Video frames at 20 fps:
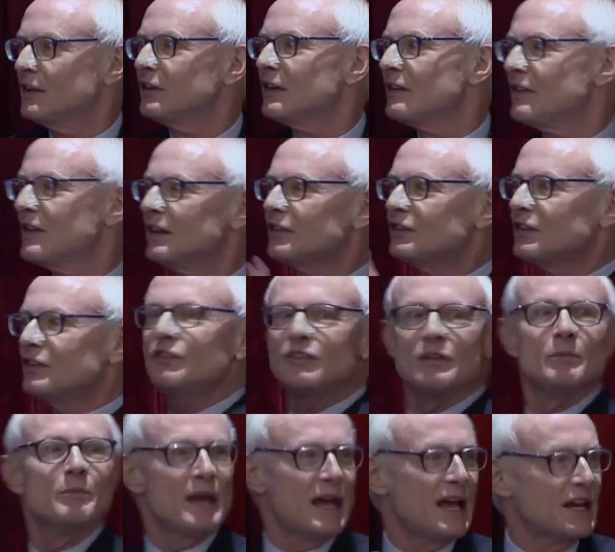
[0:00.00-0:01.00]
See, this is
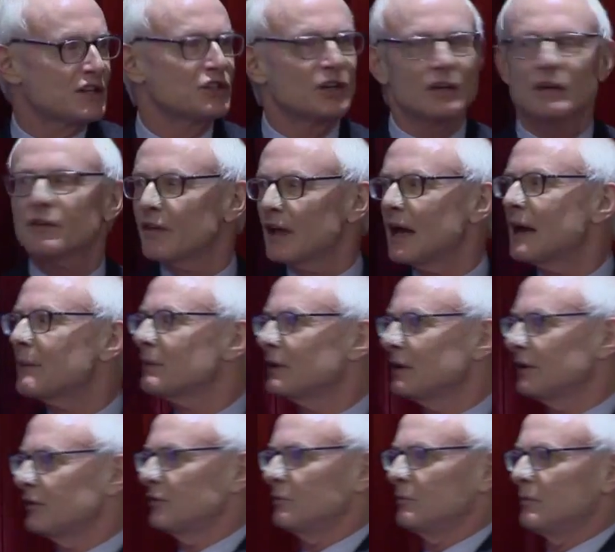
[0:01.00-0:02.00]
the magic of
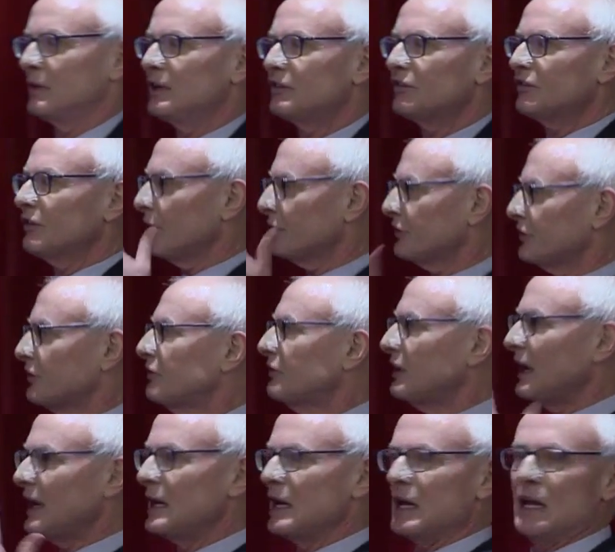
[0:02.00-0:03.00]
capitalism. It's
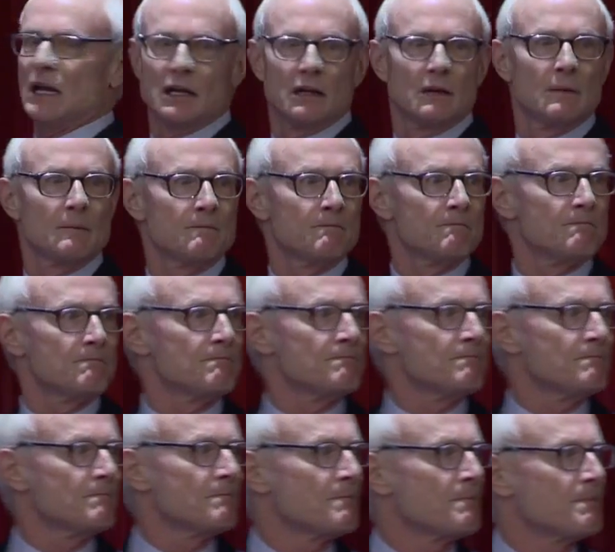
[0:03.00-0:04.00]
self-sustaining.
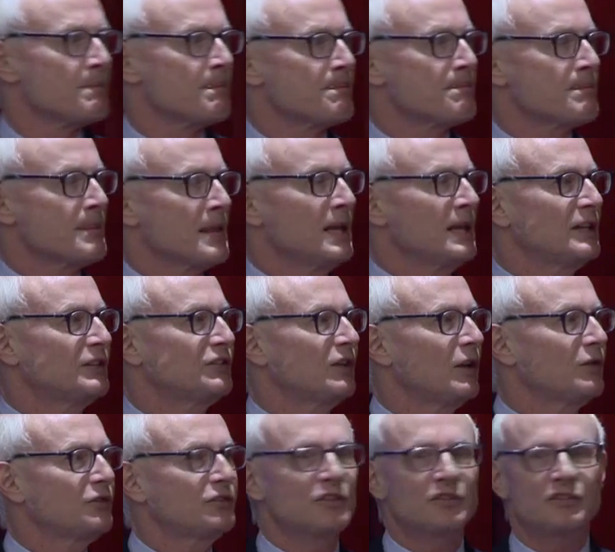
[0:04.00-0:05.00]
It's
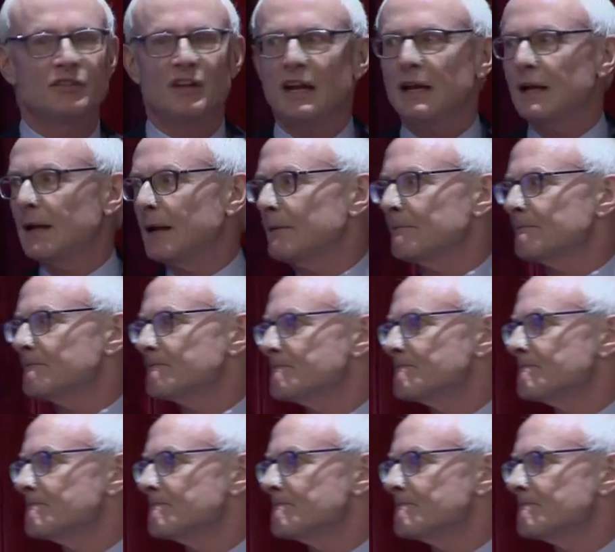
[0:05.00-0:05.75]
self-sustaining.